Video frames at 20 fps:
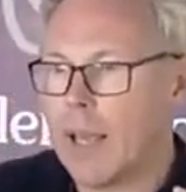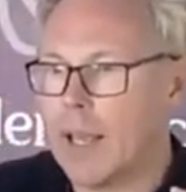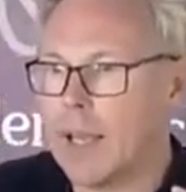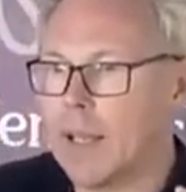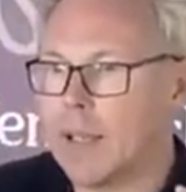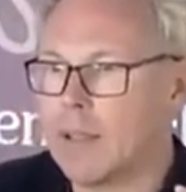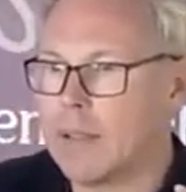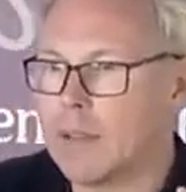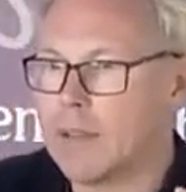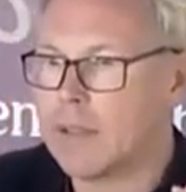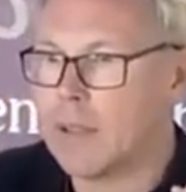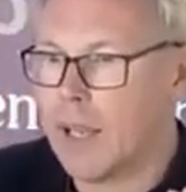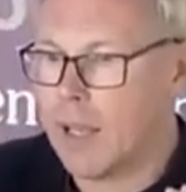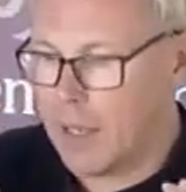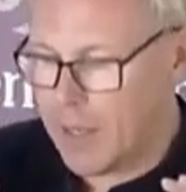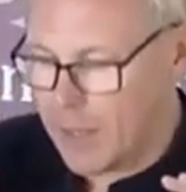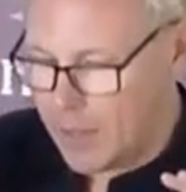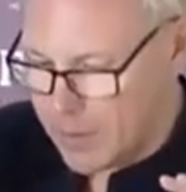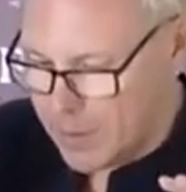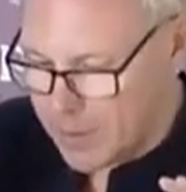and
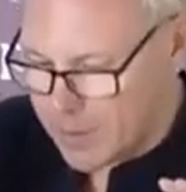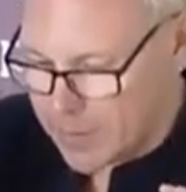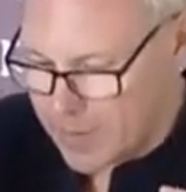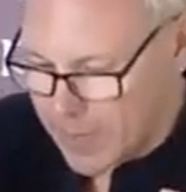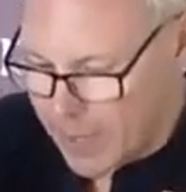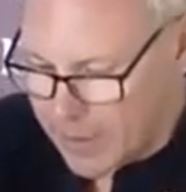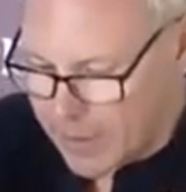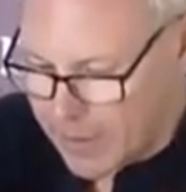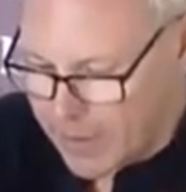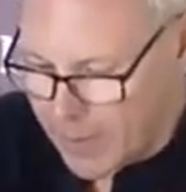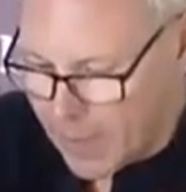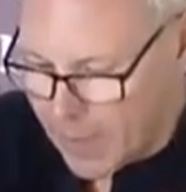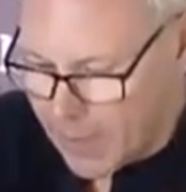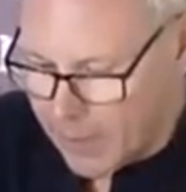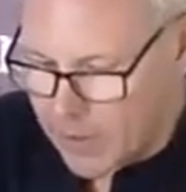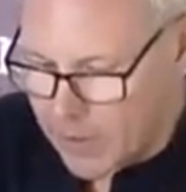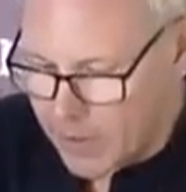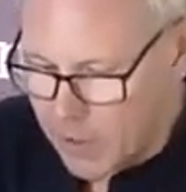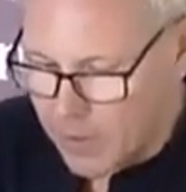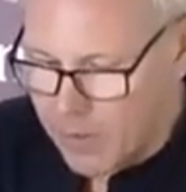and and
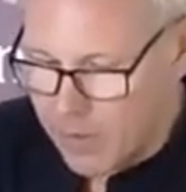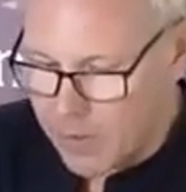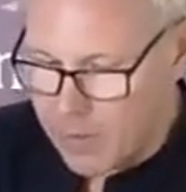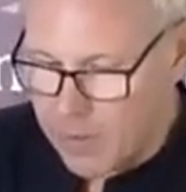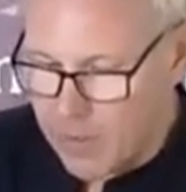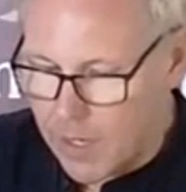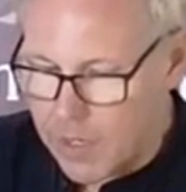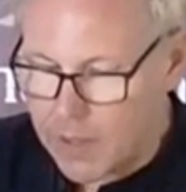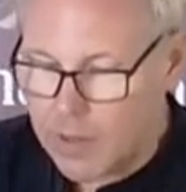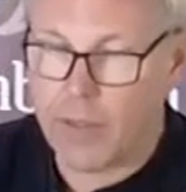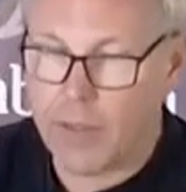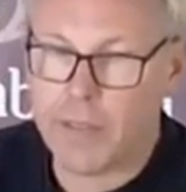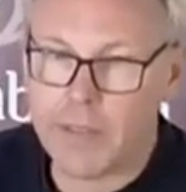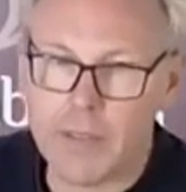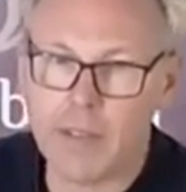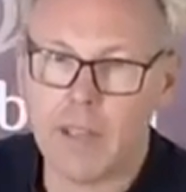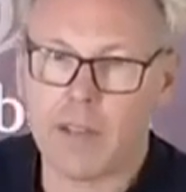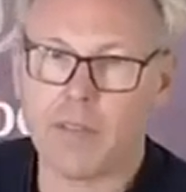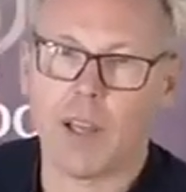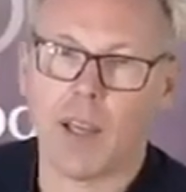Alex Jones is like, no,
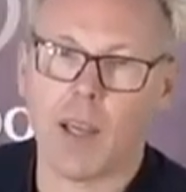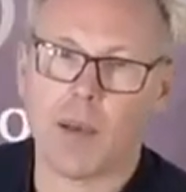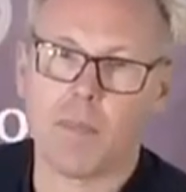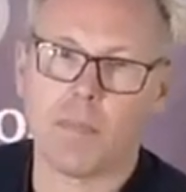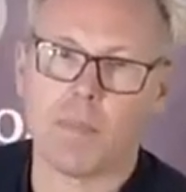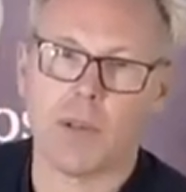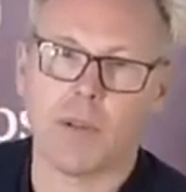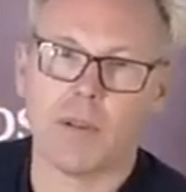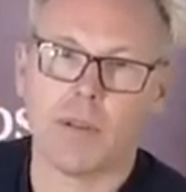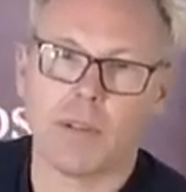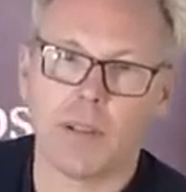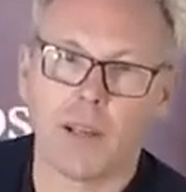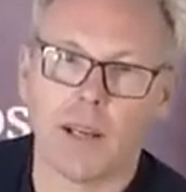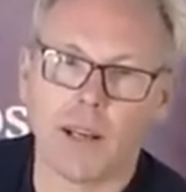this never happened.